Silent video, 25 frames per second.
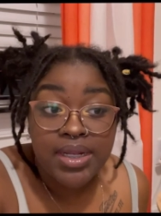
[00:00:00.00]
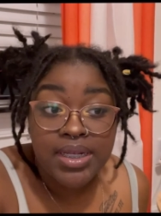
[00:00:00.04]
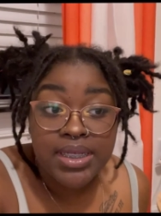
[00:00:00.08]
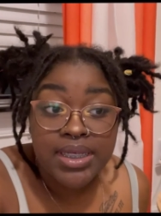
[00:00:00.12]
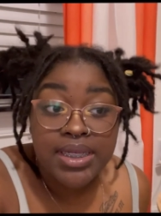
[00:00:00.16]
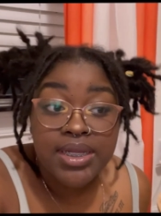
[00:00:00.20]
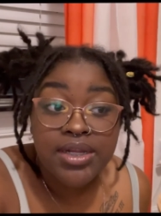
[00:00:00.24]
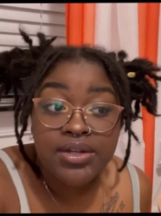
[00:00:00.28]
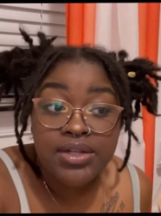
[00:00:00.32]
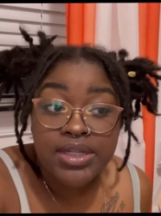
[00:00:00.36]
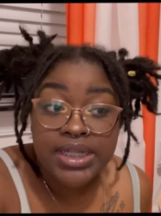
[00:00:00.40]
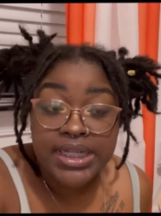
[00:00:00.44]

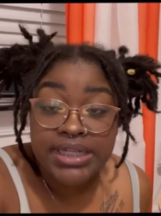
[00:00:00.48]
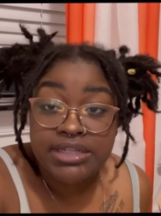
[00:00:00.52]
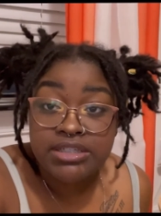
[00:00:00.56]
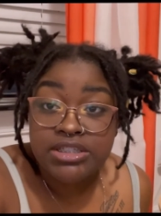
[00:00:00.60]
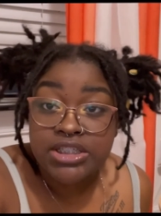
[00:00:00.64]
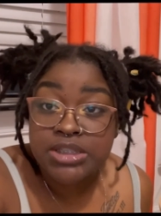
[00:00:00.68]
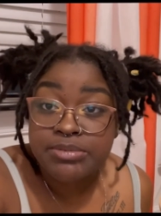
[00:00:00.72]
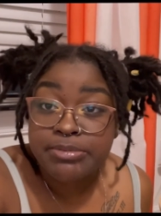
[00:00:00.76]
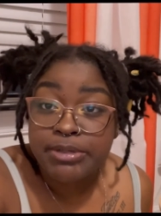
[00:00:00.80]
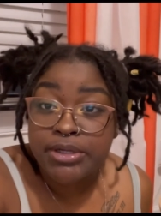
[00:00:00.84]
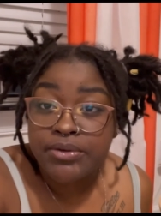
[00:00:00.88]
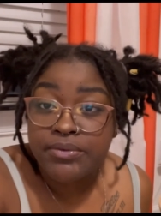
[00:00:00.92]
Literally,
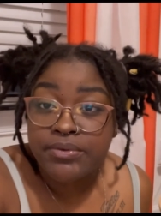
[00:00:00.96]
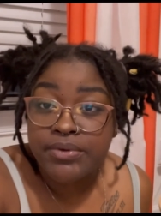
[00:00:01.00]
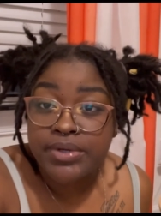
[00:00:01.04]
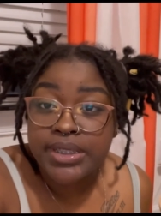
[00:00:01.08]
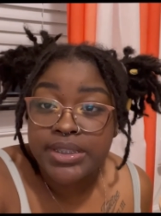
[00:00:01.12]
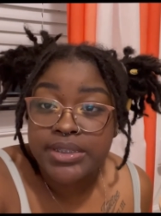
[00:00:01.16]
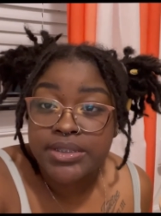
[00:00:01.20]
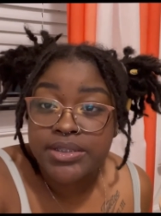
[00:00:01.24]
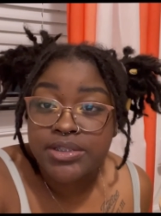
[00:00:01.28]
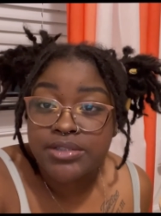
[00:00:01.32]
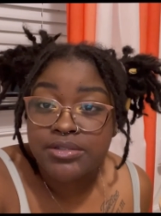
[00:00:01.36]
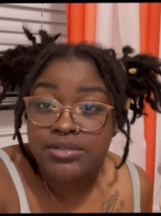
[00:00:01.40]
just been
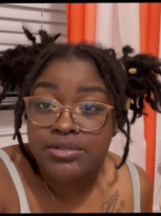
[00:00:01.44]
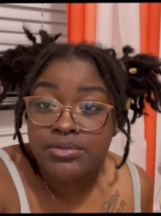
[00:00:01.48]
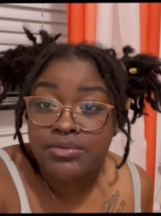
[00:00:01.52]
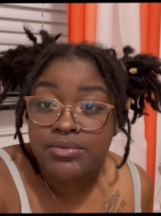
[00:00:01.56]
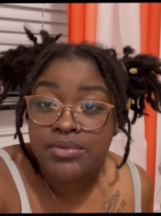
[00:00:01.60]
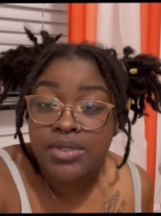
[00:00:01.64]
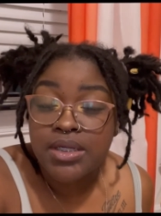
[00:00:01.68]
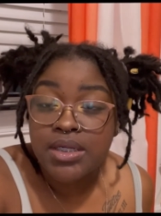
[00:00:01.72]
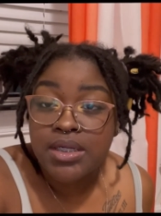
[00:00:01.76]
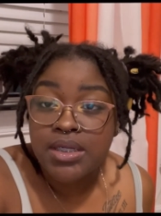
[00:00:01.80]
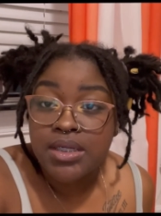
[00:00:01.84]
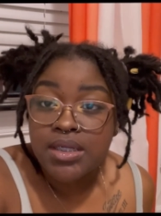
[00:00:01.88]
going to
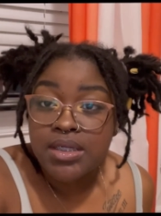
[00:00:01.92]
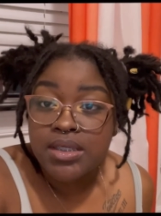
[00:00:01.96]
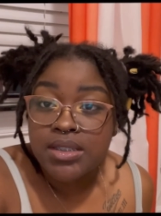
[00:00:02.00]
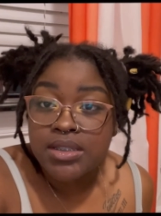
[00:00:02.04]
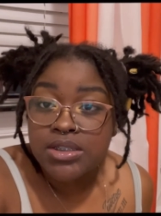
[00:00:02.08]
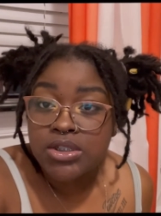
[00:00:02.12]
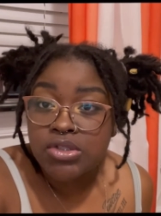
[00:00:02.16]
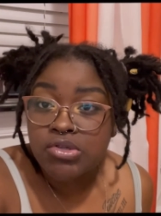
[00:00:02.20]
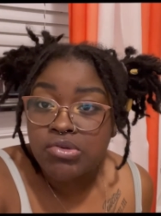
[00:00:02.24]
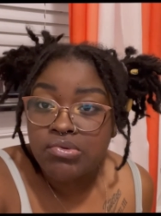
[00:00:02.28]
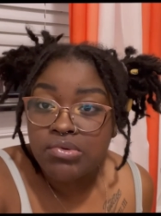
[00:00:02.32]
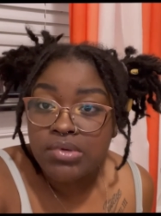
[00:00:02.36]

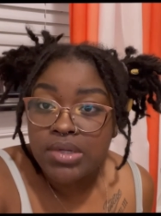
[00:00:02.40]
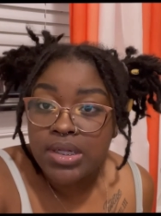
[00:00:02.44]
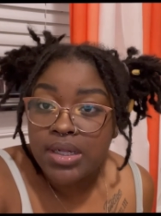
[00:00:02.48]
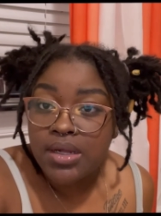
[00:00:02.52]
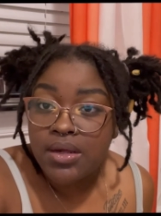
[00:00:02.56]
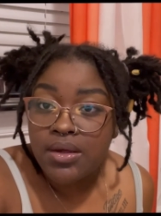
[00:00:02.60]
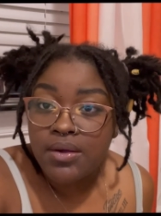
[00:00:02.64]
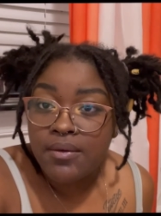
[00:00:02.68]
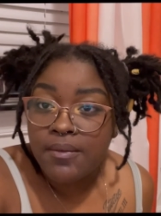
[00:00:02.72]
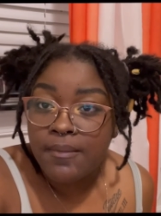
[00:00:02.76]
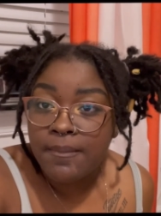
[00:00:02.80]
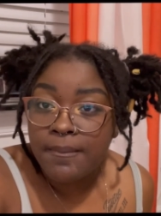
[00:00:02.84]
school and
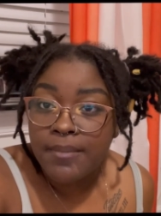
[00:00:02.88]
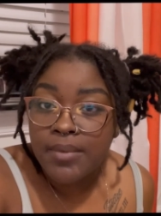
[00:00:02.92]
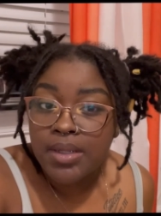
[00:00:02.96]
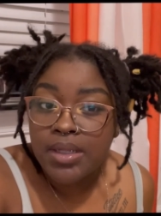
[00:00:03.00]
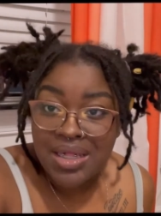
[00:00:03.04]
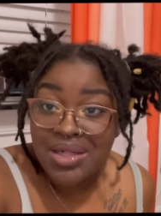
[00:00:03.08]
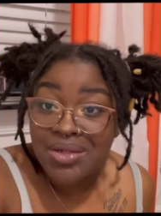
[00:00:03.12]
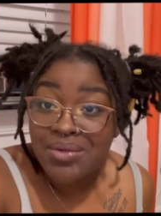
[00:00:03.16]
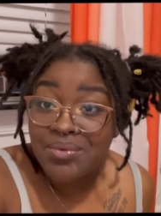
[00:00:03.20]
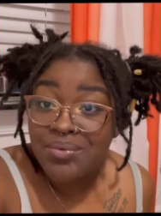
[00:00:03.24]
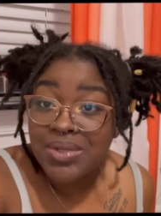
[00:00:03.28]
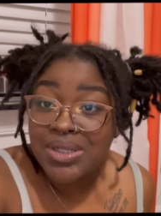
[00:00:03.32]
home.
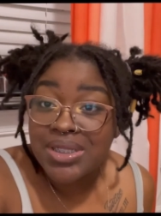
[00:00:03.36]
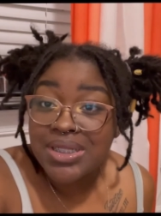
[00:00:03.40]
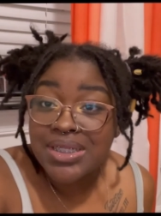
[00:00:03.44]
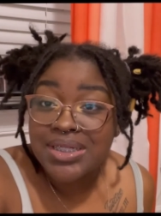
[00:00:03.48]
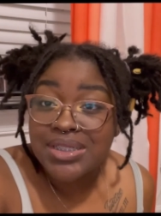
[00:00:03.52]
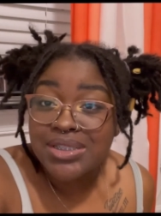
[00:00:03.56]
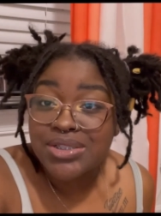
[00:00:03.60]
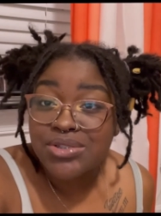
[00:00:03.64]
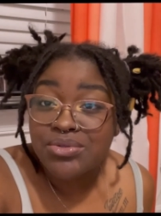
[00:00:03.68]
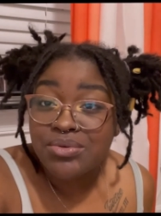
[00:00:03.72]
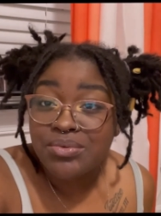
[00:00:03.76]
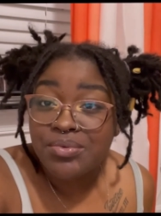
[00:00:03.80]
It really
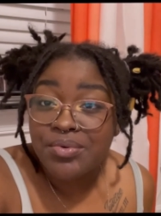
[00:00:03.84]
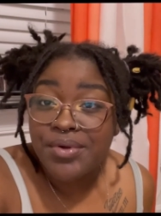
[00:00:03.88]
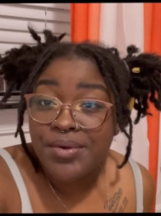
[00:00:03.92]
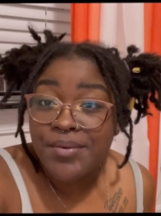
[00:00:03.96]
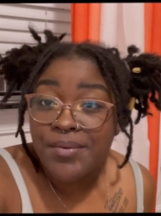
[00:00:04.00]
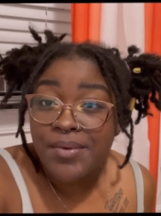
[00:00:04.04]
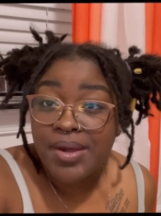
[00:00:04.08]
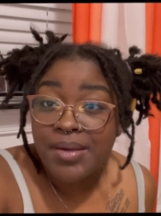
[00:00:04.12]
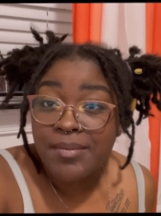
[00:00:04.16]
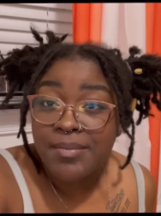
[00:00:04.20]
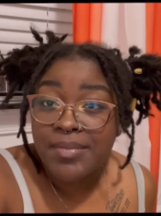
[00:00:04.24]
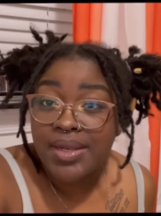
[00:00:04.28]
gets to the point
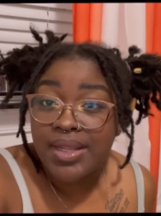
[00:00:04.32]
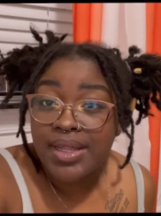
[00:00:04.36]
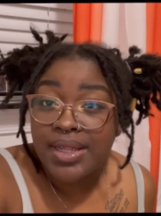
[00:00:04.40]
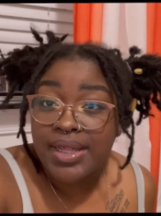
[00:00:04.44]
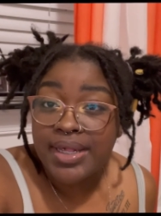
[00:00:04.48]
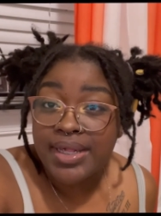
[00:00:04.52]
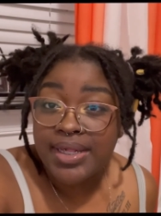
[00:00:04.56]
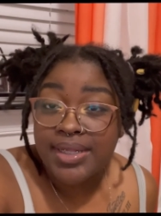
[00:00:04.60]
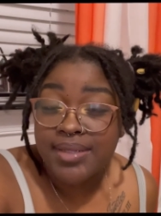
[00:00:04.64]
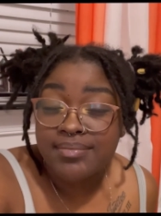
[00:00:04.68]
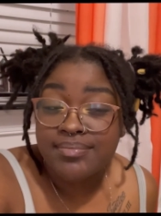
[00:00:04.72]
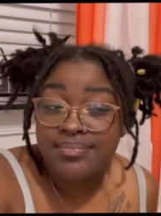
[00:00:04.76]
where I'm
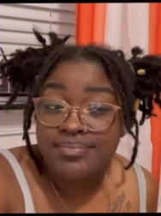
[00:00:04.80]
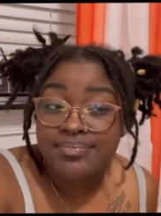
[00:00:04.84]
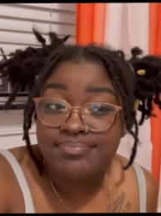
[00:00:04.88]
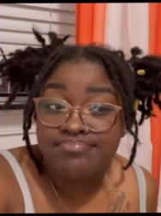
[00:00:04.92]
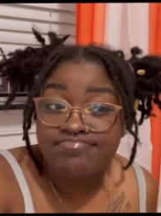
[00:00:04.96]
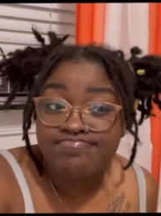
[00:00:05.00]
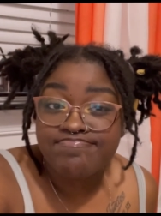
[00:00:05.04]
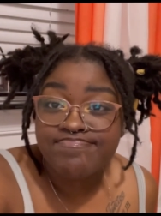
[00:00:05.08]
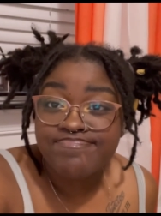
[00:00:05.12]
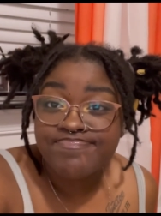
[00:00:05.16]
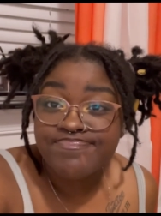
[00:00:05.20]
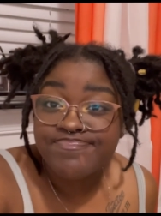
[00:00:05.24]
like,
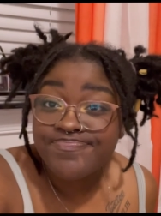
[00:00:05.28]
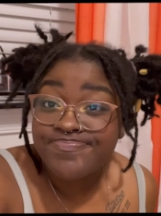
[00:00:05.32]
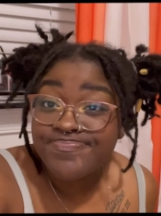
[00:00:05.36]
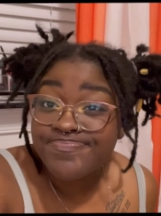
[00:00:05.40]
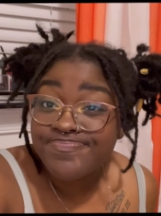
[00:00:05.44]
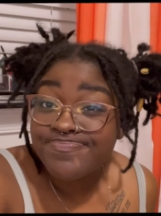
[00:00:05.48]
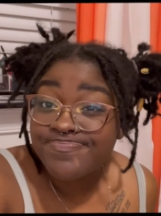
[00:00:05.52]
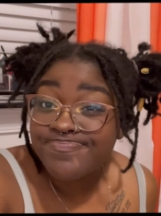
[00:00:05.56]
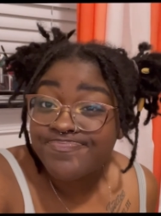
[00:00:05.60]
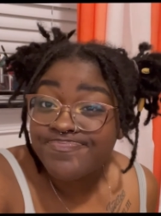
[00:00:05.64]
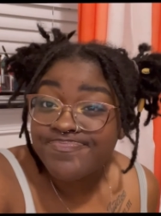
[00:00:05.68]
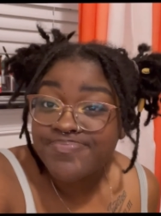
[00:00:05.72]

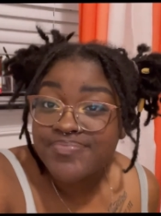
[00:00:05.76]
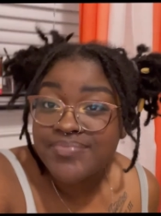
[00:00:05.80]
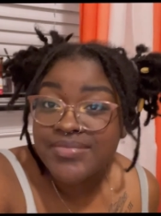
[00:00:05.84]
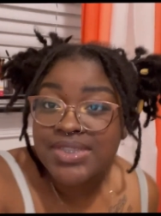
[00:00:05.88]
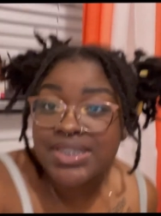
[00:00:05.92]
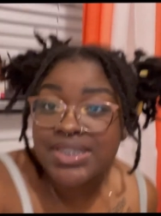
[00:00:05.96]
mm,